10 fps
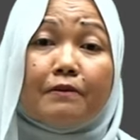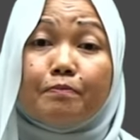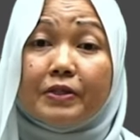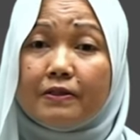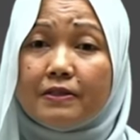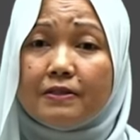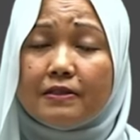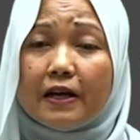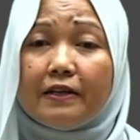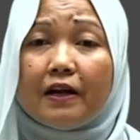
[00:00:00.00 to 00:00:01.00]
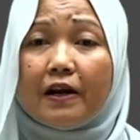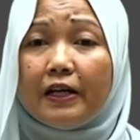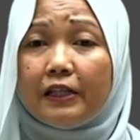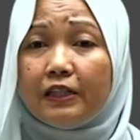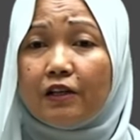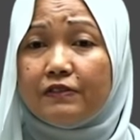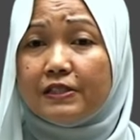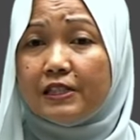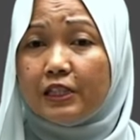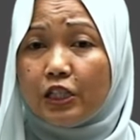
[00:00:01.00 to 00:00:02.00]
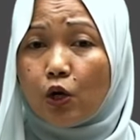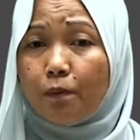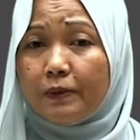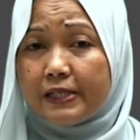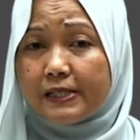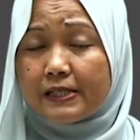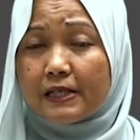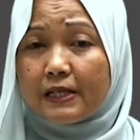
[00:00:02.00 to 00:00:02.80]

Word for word: appearance and character of a city or place,